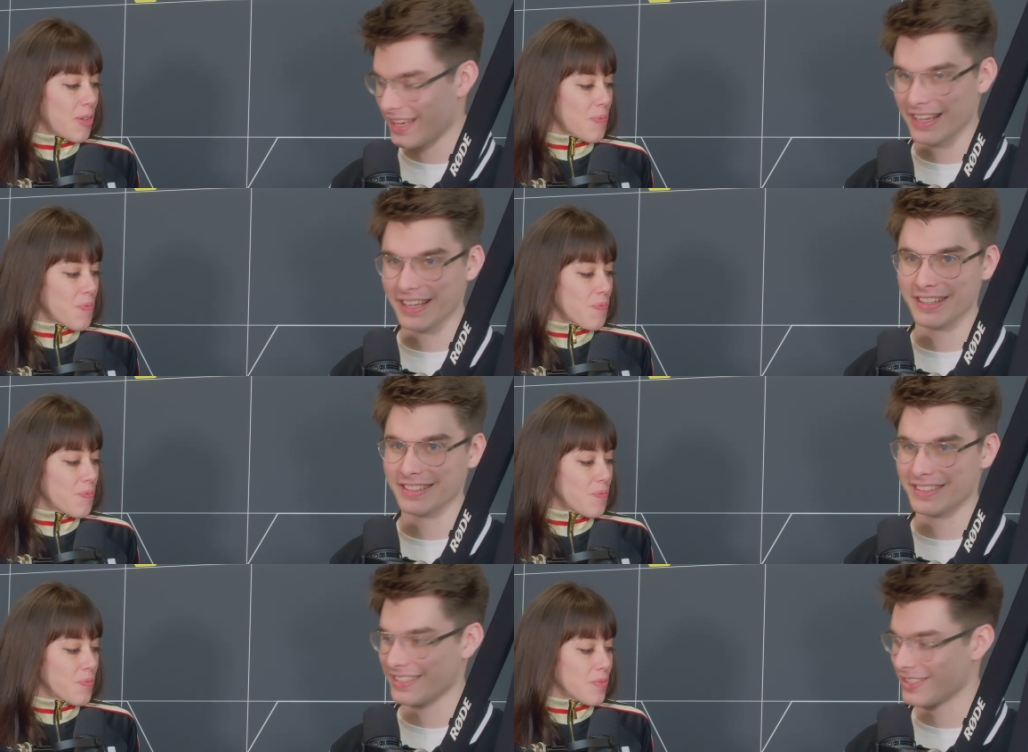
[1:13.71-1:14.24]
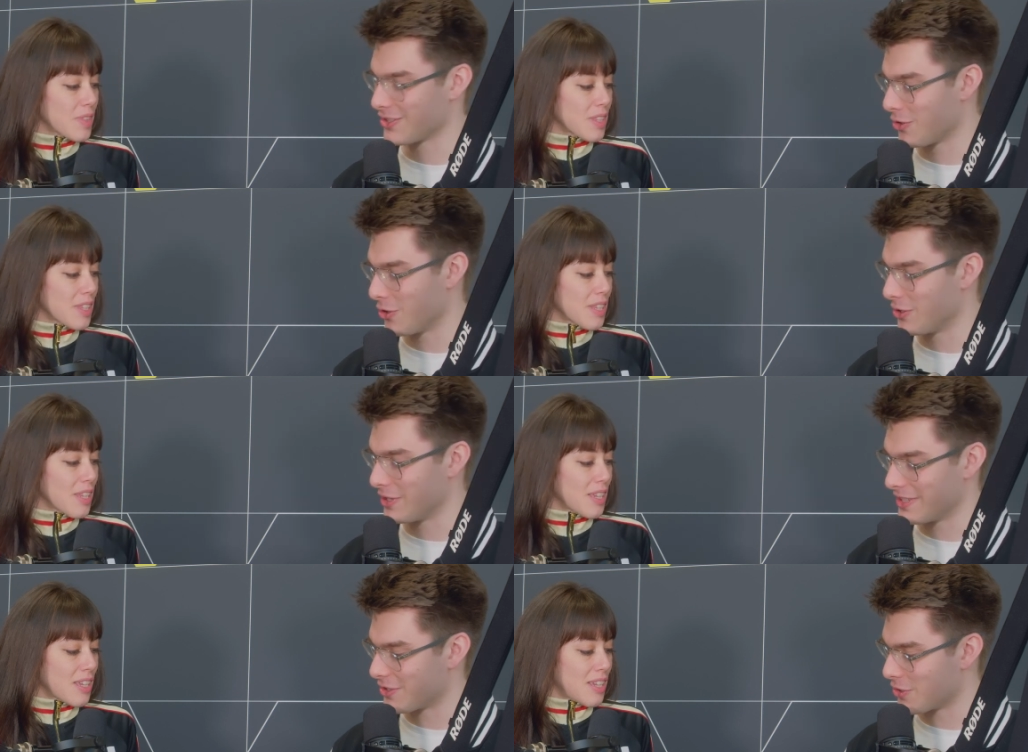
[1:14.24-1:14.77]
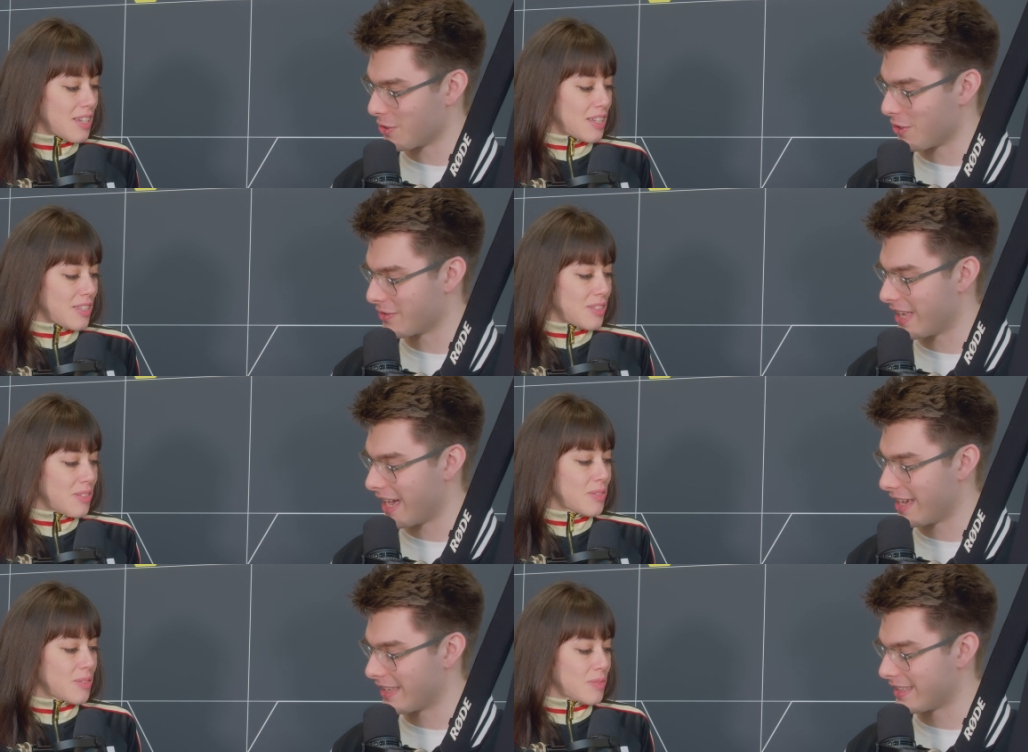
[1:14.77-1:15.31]
Speaker 1: and whole history of
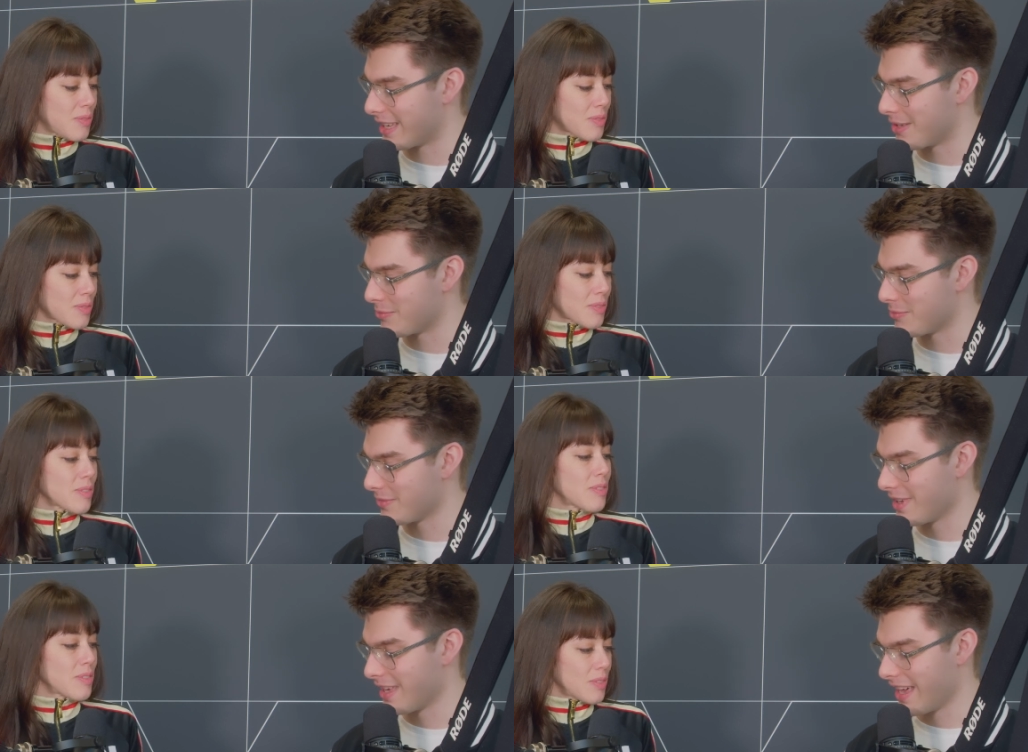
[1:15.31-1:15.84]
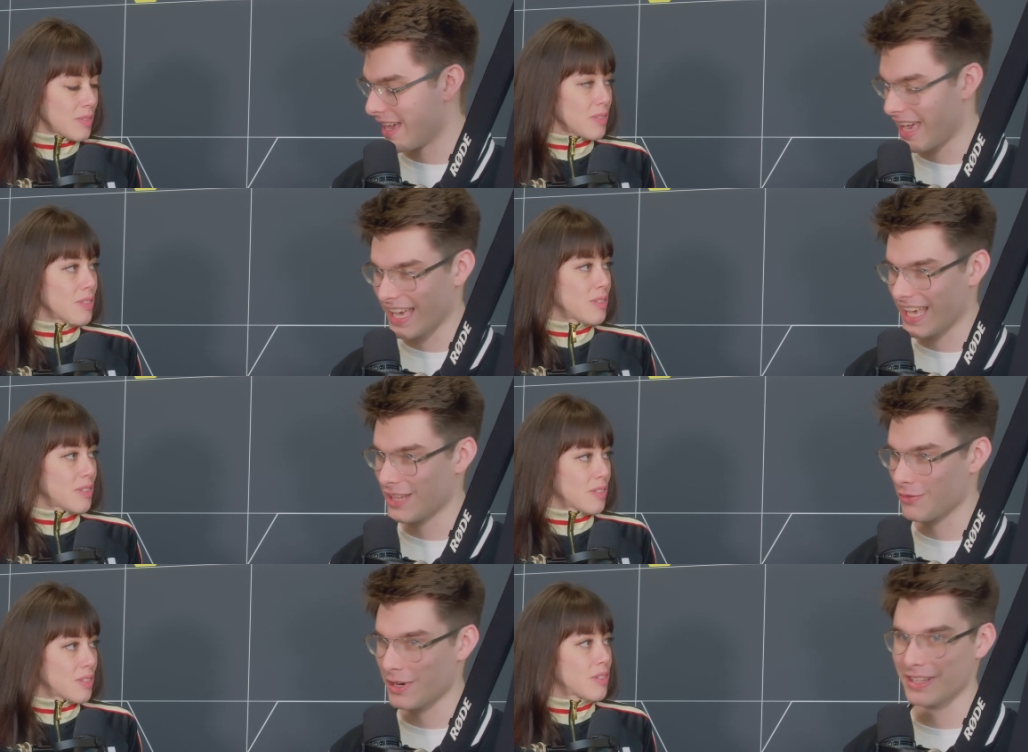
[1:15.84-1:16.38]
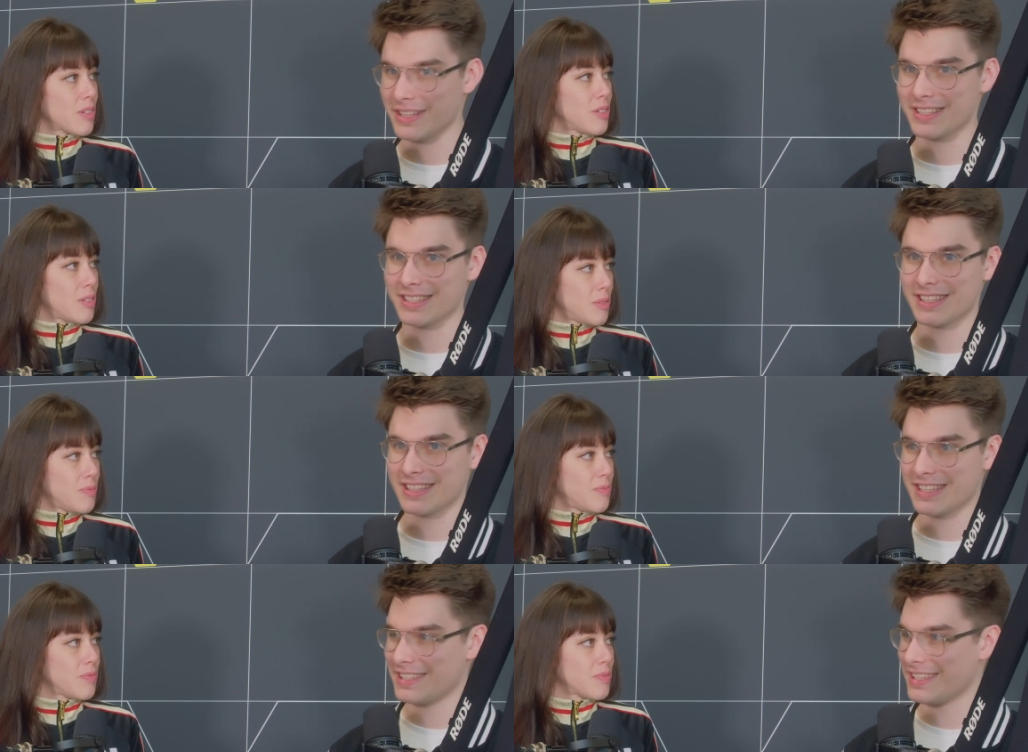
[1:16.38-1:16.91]
the item. I can wear this
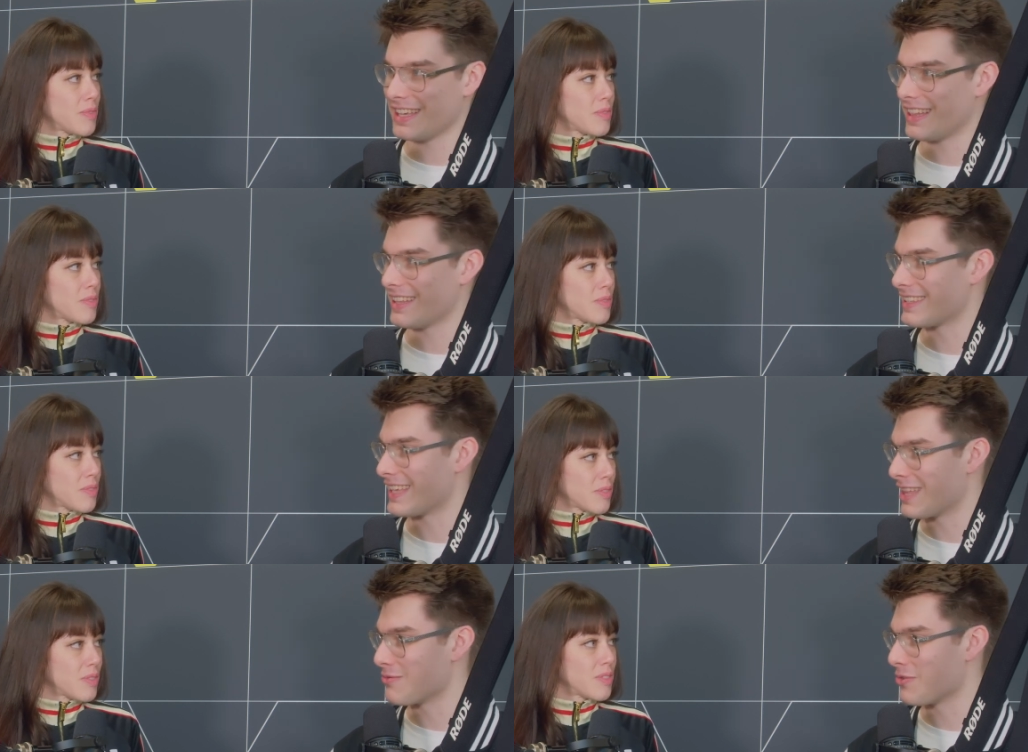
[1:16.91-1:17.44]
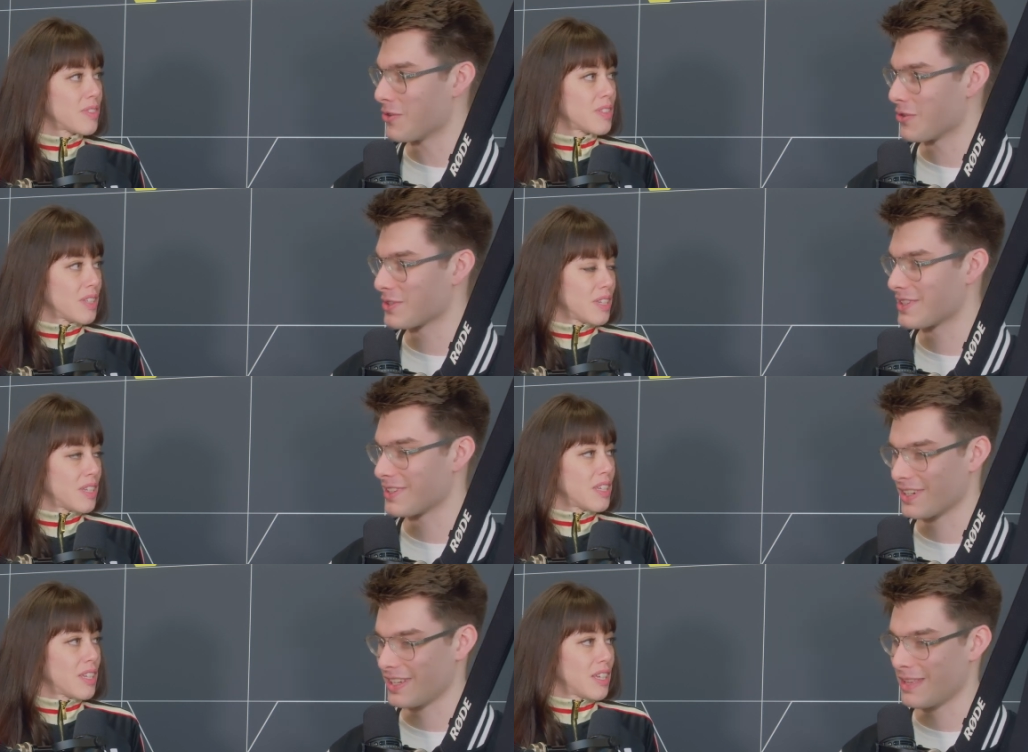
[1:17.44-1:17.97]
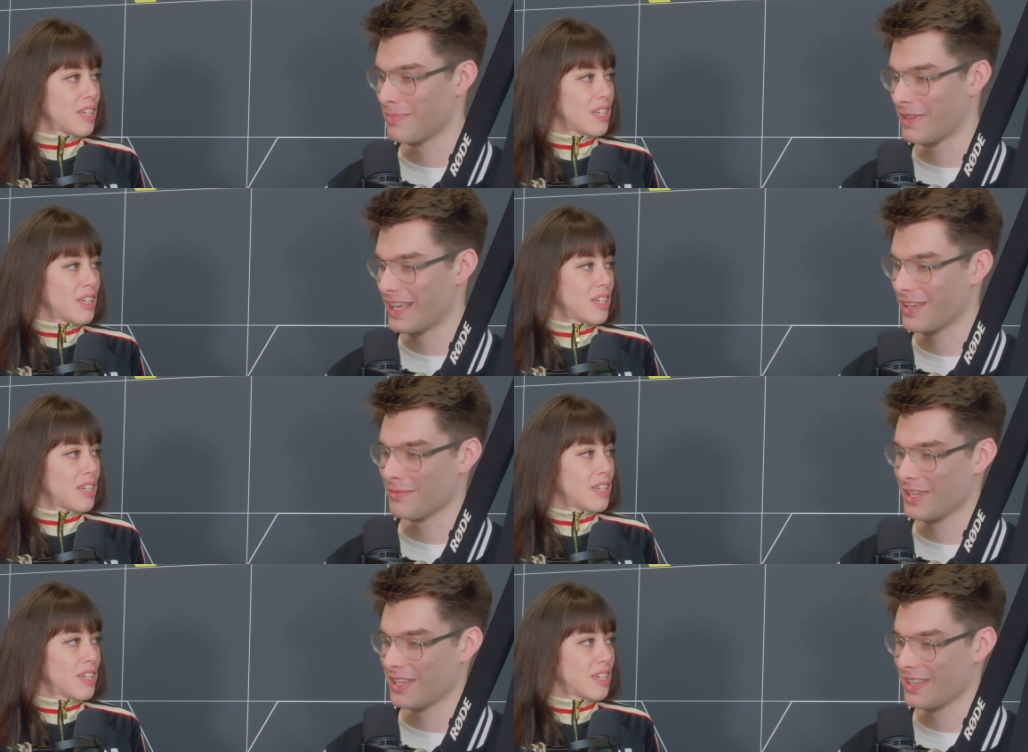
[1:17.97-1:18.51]
in DCL, Sandbox,
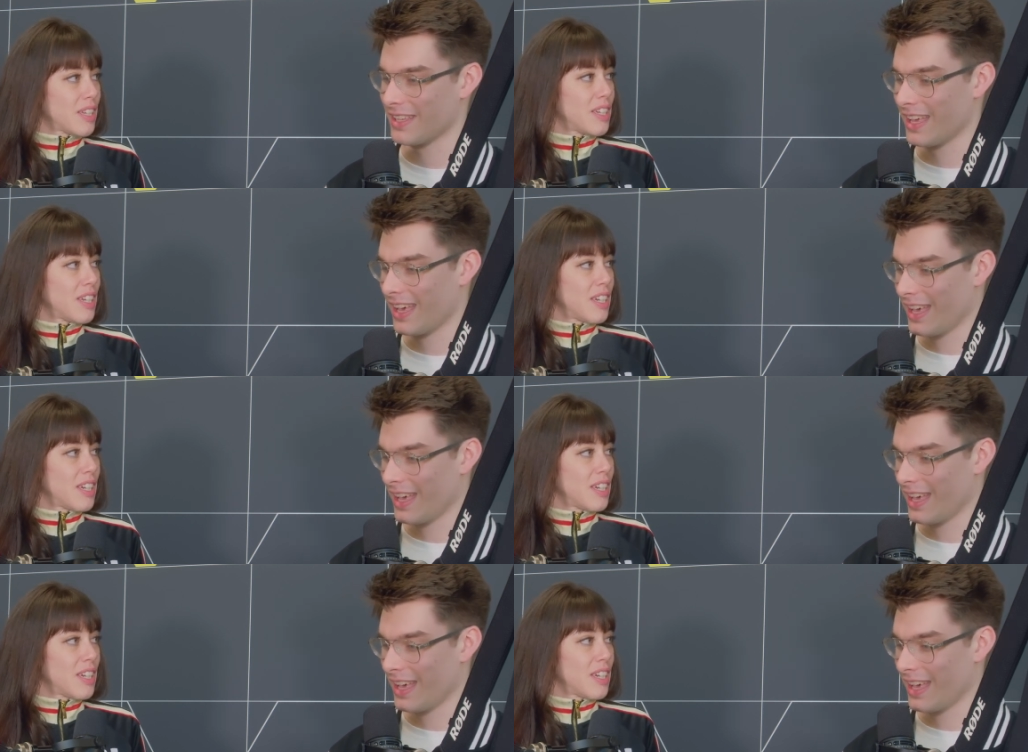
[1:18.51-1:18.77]
ReadyPyME.